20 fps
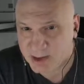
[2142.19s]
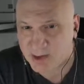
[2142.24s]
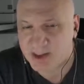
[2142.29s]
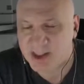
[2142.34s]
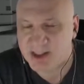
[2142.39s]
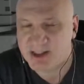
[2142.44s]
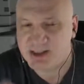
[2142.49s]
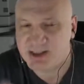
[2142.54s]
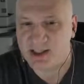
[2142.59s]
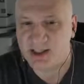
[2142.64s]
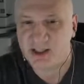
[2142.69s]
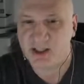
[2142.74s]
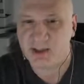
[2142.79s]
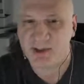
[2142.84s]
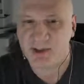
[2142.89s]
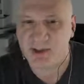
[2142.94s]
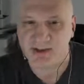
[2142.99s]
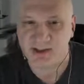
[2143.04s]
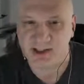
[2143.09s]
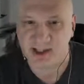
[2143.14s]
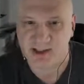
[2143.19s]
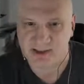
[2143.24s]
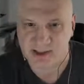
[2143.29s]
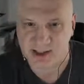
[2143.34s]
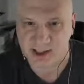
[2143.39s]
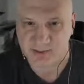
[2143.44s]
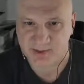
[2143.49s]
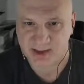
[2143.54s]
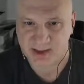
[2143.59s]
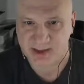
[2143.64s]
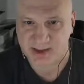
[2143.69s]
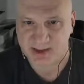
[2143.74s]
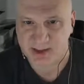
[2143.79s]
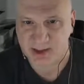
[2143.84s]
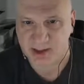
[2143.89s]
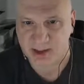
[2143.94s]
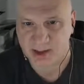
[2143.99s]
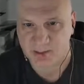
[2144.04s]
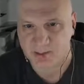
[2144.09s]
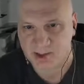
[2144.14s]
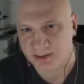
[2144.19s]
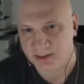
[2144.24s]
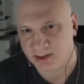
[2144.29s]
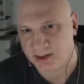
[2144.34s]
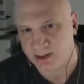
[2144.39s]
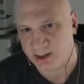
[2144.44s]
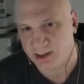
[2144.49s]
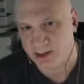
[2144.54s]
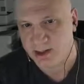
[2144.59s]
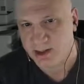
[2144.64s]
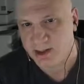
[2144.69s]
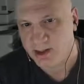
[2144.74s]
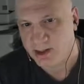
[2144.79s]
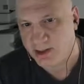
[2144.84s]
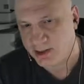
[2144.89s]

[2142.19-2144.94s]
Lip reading: No, he's thinking about the desktops. He's thinking about the